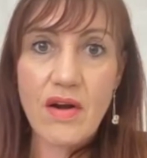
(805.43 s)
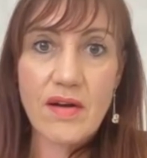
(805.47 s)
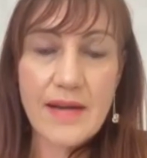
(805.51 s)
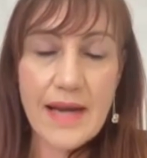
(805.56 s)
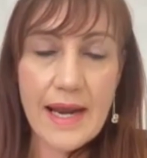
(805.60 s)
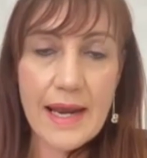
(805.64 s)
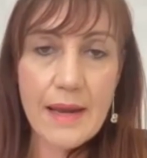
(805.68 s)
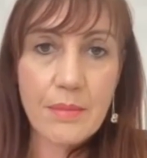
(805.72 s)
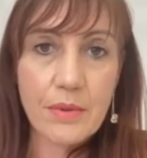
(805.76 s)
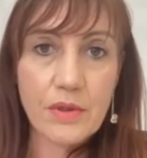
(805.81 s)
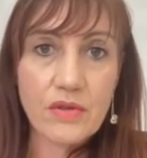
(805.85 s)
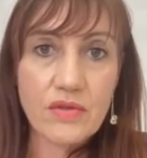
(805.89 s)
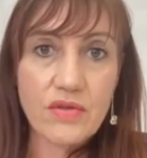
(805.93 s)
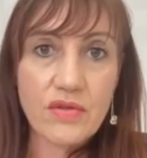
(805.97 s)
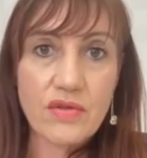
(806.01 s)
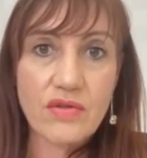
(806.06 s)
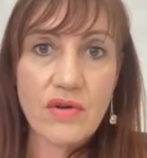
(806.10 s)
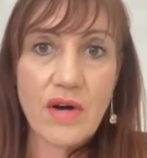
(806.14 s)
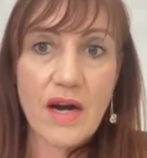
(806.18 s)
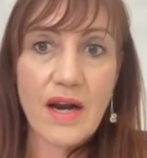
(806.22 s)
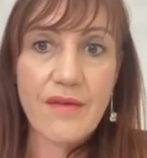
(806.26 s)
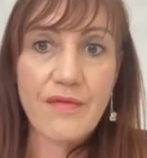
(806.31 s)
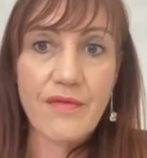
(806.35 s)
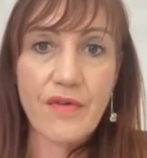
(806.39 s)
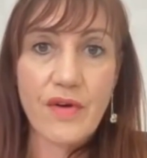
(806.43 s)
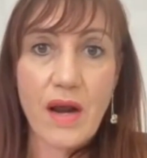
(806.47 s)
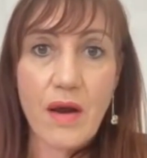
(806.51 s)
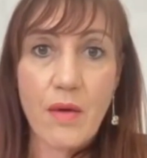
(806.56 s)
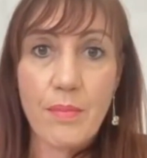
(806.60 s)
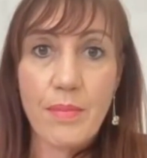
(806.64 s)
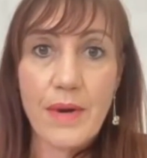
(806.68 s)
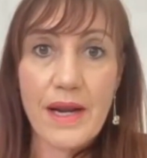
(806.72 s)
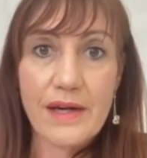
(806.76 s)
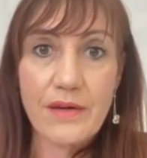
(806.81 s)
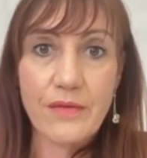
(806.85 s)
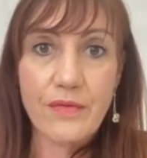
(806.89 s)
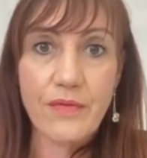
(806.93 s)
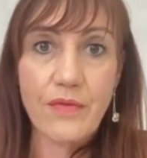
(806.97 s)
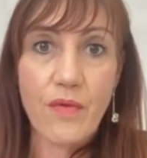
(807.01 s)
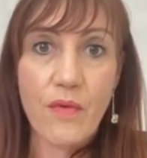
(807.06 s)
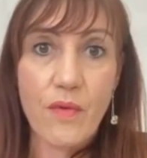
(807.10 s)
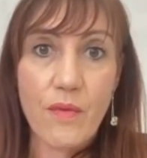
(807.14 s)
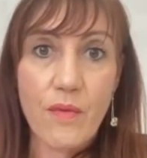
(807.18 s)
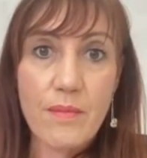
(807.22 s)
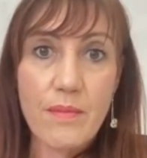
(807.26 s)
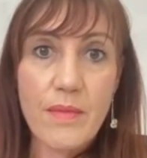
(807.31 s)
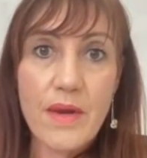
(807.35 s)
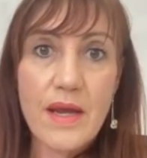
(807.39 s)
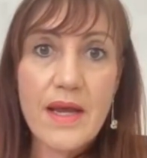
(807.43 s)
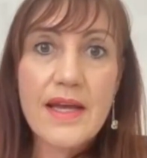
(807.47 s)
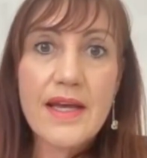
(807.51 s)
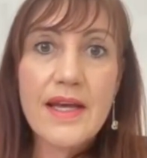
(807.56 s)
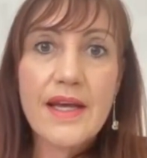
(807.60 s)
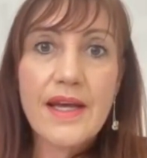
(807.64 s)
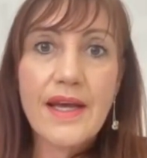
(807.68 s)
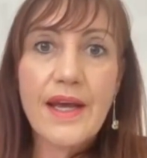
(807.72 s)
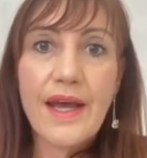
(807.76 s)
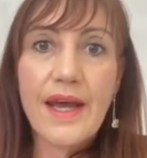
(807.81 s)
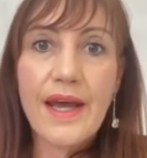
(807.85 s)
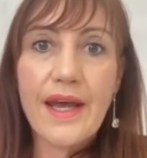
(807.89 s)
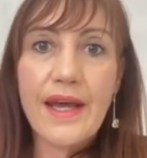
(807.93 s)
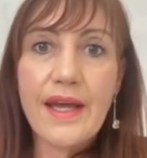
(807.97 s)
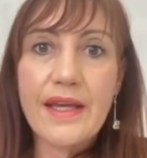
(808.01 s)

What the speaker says: you are not able to drive on our platform.